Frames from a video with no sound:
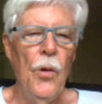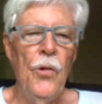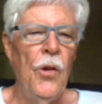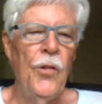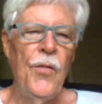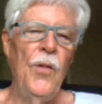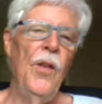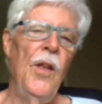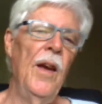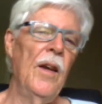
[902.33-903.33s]
just for
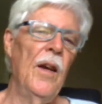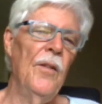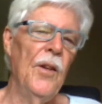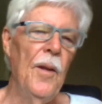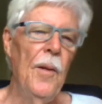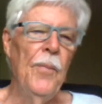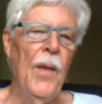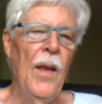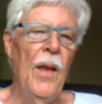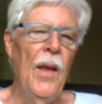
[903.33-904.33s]
the heck of it.
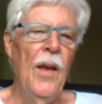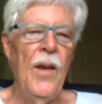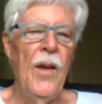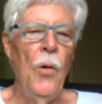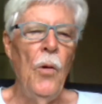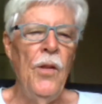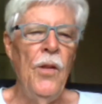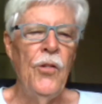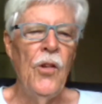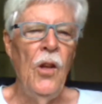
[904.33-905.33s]
Okay,
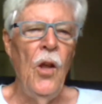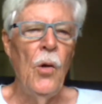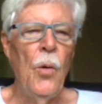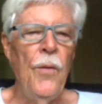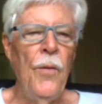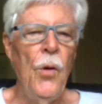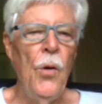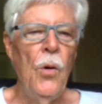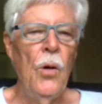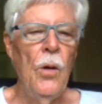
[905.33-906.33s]
this is a local
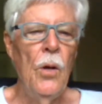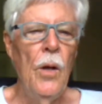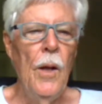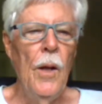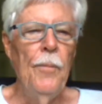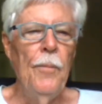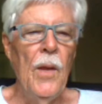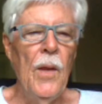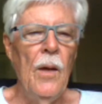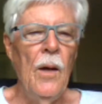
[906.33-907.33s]
reviewer.
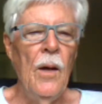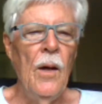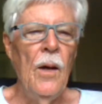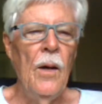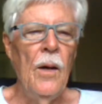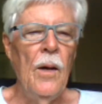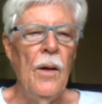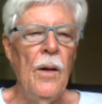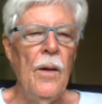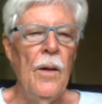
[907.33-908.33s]

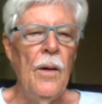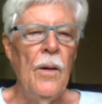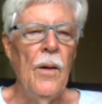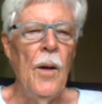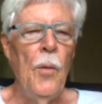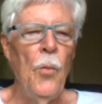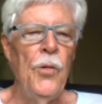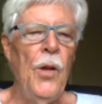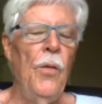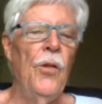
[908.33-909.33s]
How about
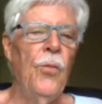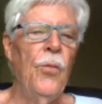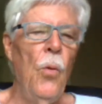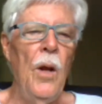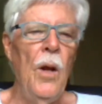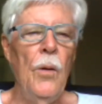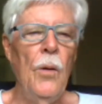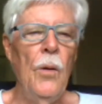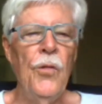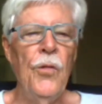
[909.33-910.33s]
we'll do this one? It
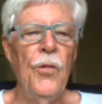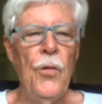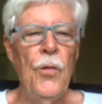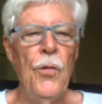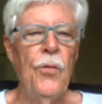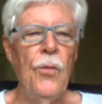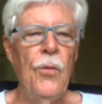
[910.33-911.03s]
was the first.